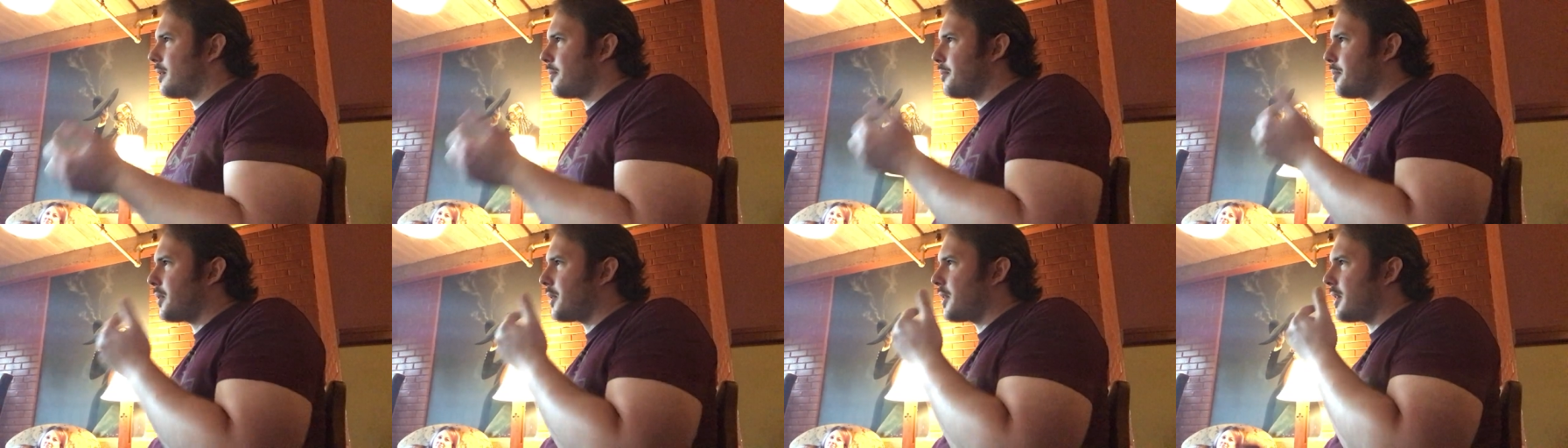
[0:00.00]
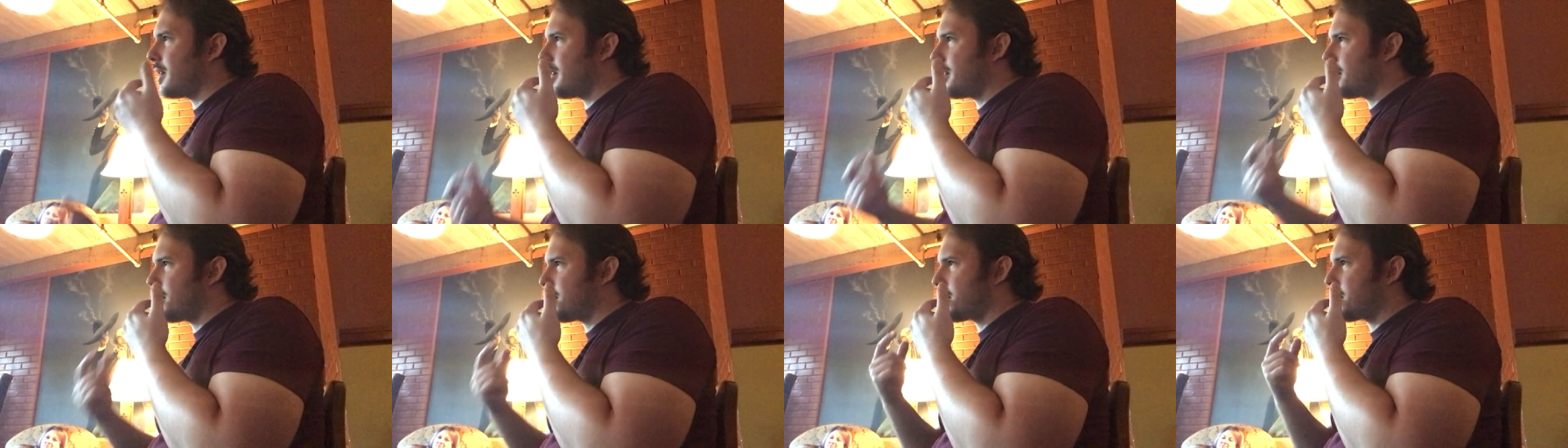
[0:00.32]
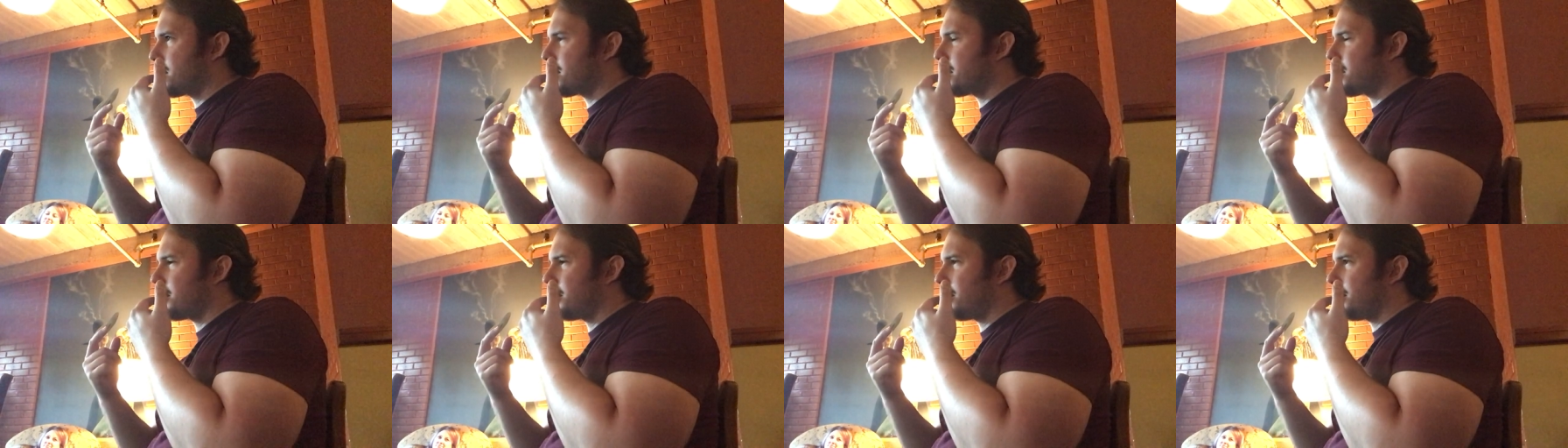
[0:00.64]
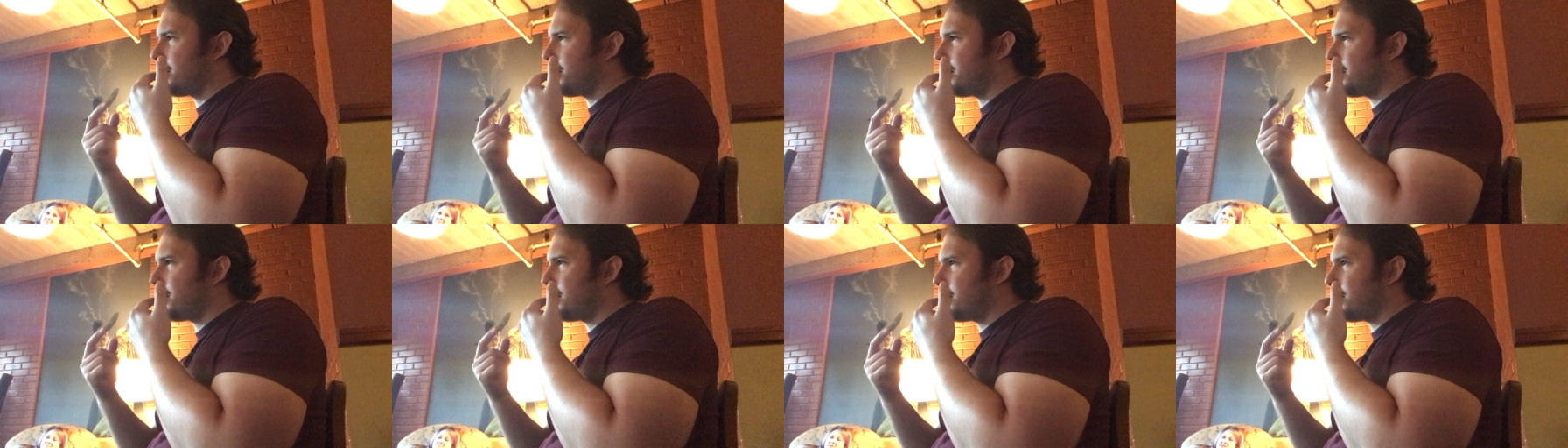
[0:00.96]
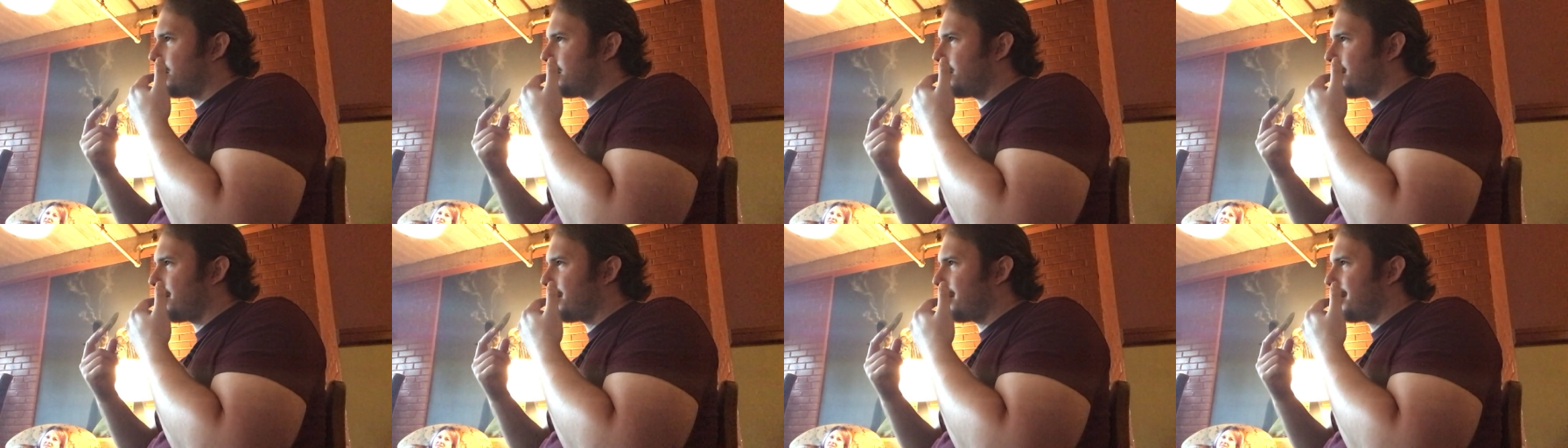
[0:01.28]
putting his
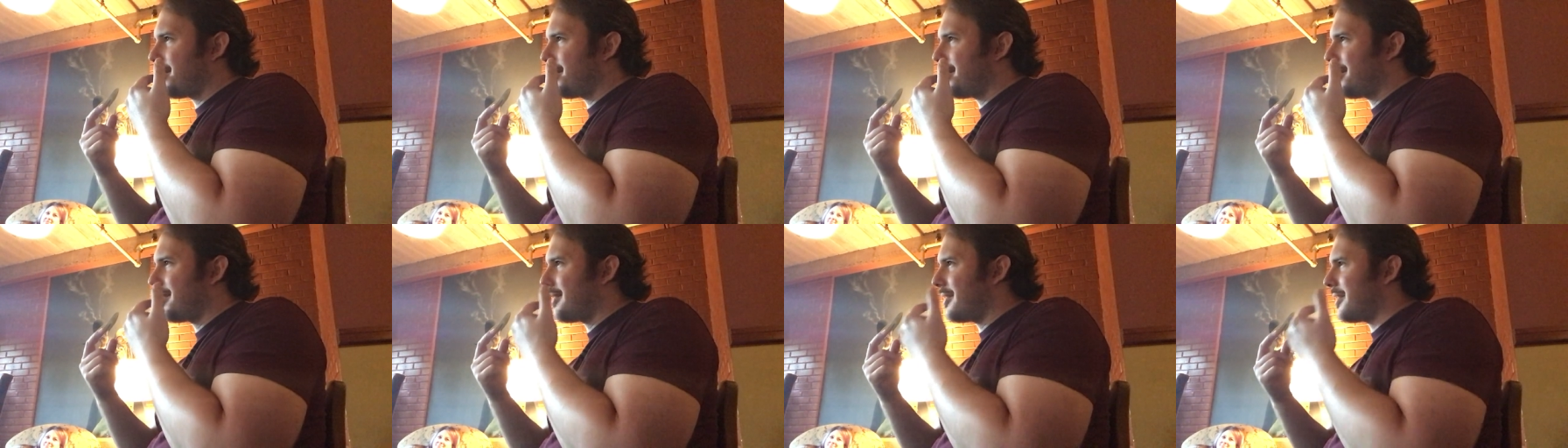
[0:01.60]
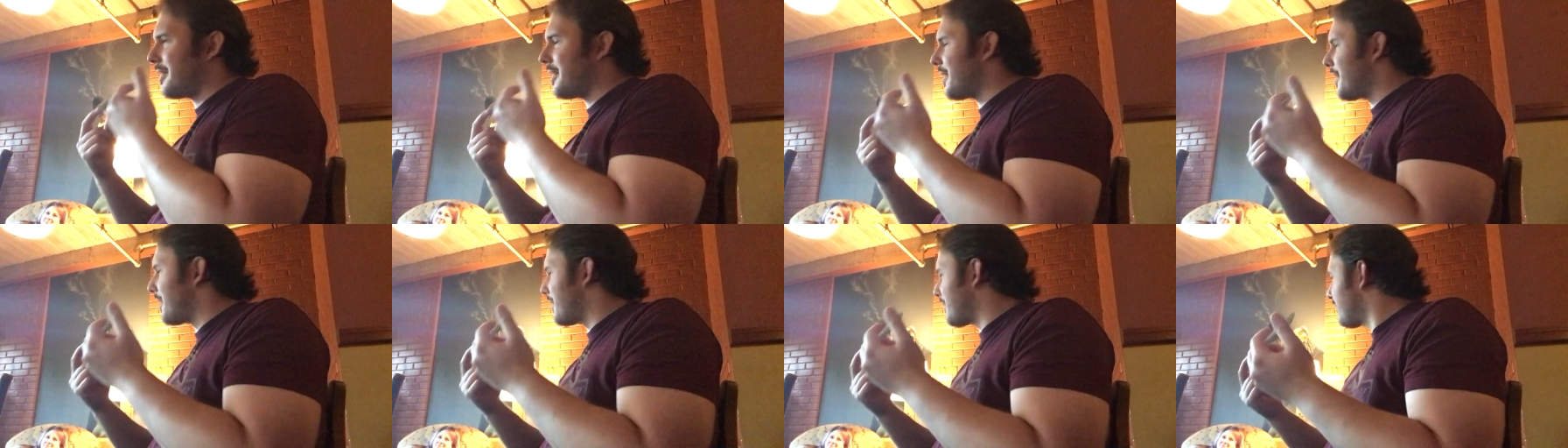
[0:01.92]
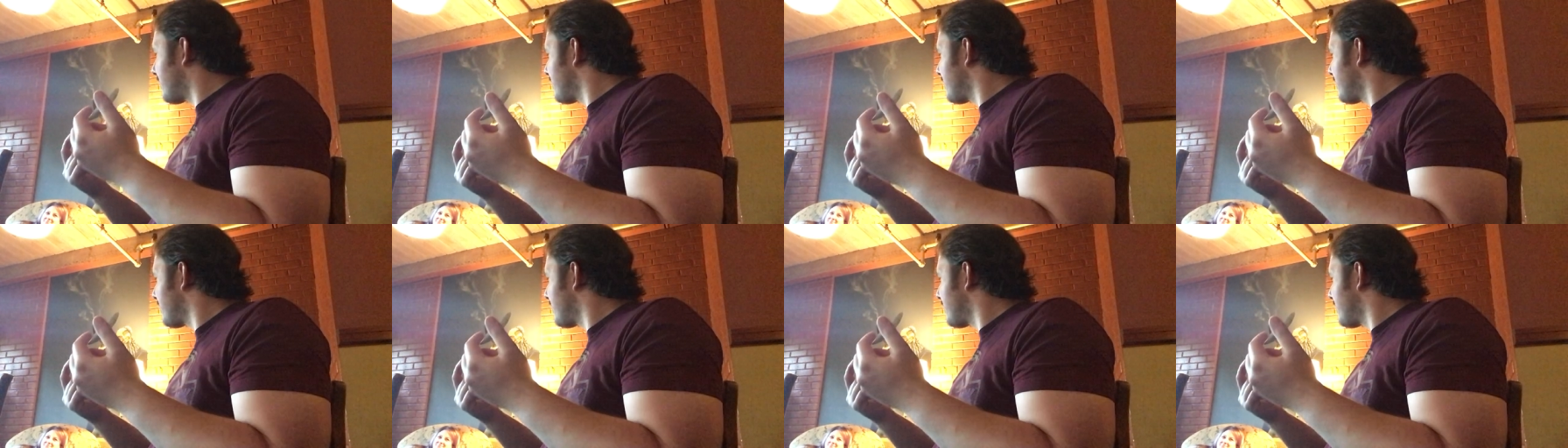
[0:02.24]
mud. Yeah.